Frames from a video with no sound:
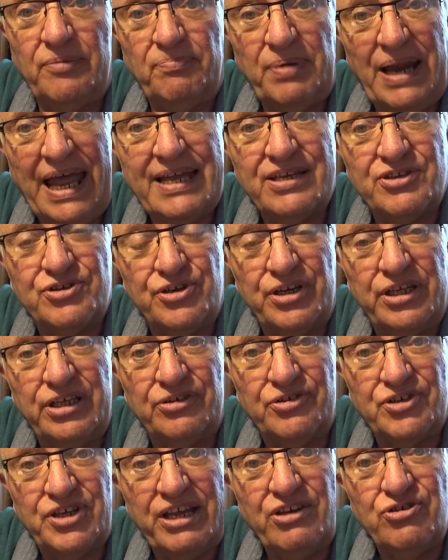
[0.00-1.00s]
plans that
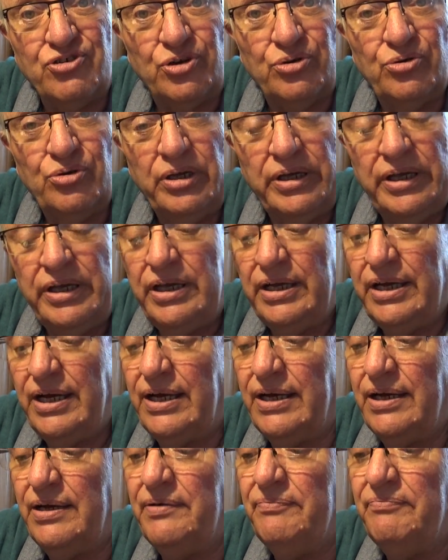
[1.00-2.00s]
he'll send you
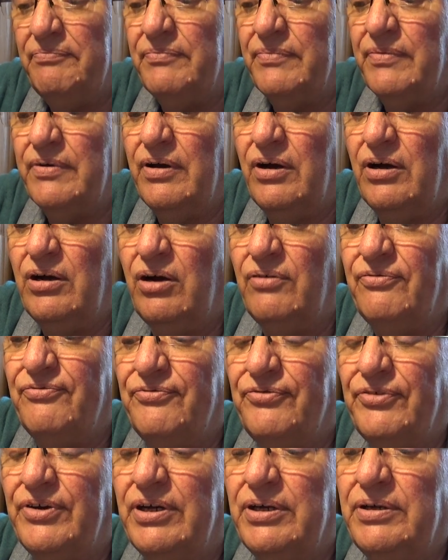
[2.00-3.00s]
of